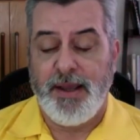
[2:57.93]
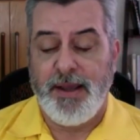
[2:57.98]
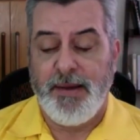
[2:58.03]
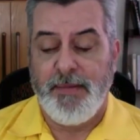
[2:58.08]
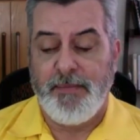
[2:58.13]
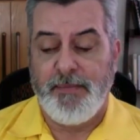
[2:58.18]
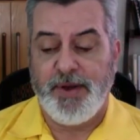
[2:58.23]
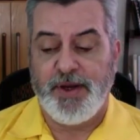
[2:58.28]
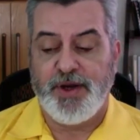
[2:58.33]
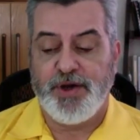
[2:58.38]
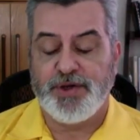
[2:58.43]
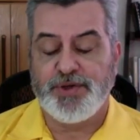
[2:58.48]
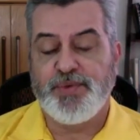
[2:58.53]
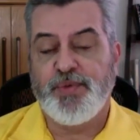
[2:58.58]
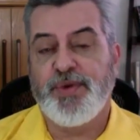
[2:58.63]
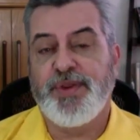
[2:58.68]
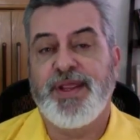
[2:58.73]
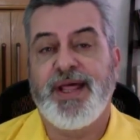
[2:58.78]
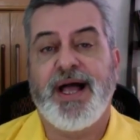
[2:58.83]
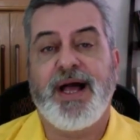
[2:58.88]
because
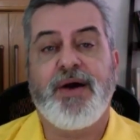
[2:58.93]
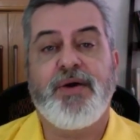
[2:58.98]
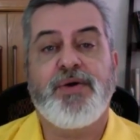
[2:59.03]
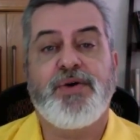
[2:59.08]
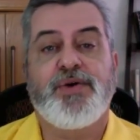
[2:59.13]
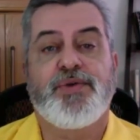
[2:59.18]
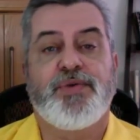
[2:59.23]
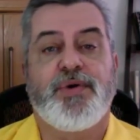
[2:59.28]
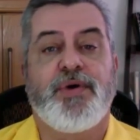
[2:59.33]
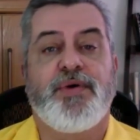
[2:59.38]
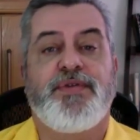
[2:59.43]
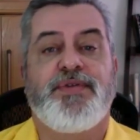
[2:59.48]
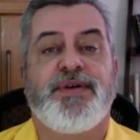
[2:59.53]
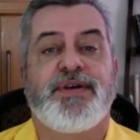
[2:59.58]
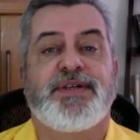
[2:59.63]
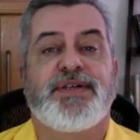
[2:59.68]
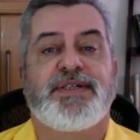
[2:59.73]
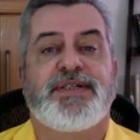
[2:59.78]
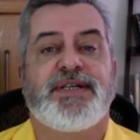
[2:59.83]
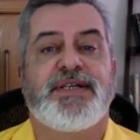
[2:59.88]
without growth
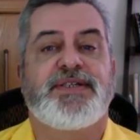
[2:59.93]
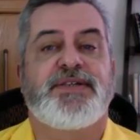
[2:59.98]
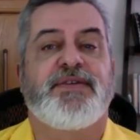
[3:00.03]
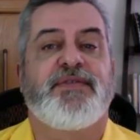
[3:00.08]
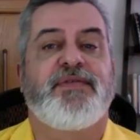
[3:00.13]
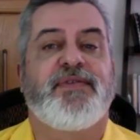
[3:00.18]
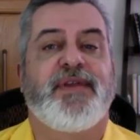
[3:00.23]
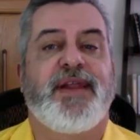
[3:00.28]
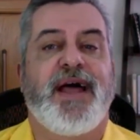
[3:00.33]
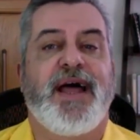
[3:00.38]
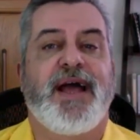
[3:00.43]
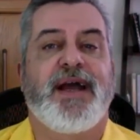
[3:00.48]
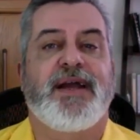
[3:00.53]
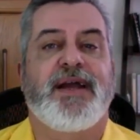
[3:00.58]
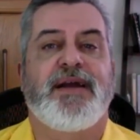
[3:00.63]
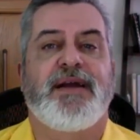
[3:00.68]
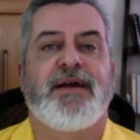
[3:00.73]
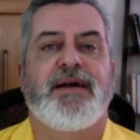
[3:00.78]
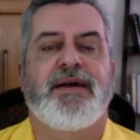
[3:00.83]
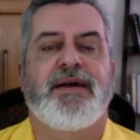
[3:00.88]
there's a sense of lack, a